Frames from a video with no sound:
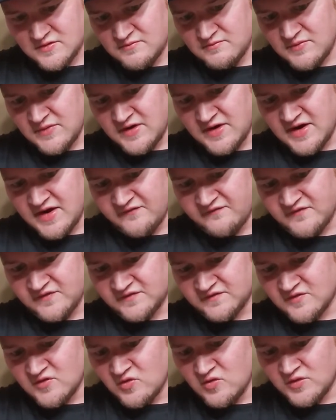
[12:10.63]
My knife
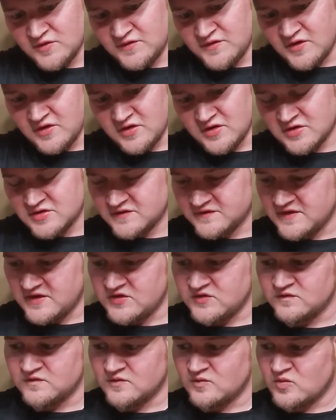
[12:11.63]
is going dull because I
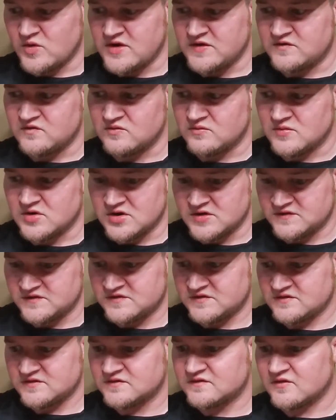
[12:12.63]
use it way too
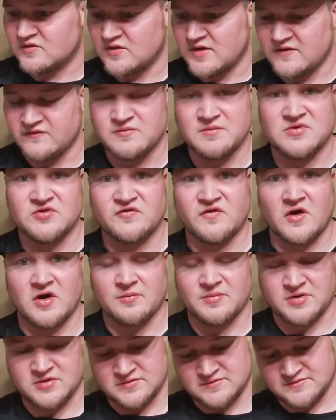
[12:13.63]
much. It's going to have to be sharp.